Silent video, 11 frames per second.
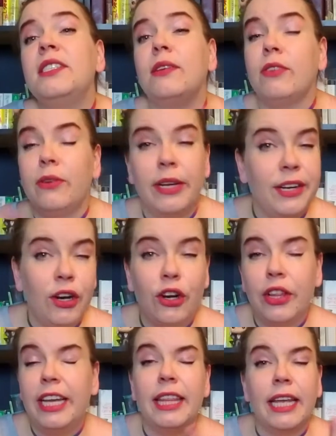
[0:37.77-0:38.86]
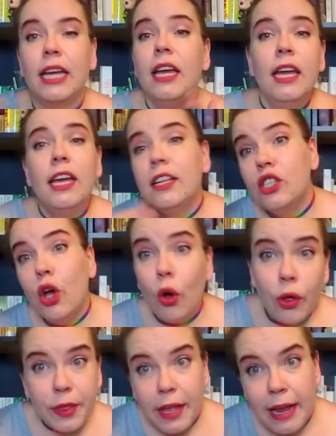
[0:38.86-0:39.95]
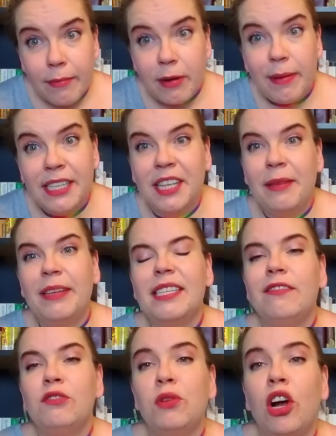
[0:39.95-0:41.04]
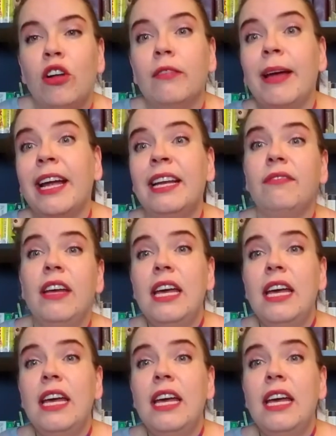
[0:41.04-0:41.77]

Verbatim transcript: So we're doing it early and like it's a whole thing, but it basically means I have to put all of my kind of